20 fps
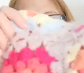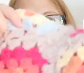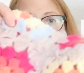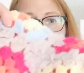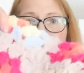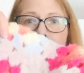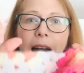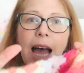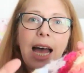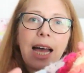
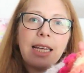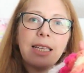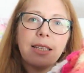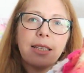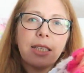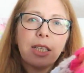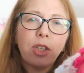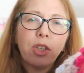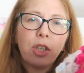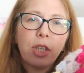yeah, I
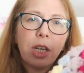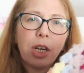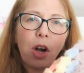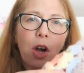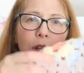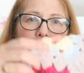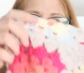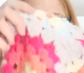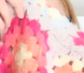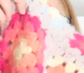stitched it
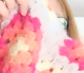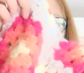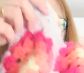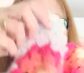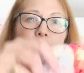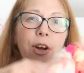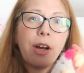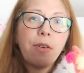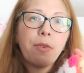all together.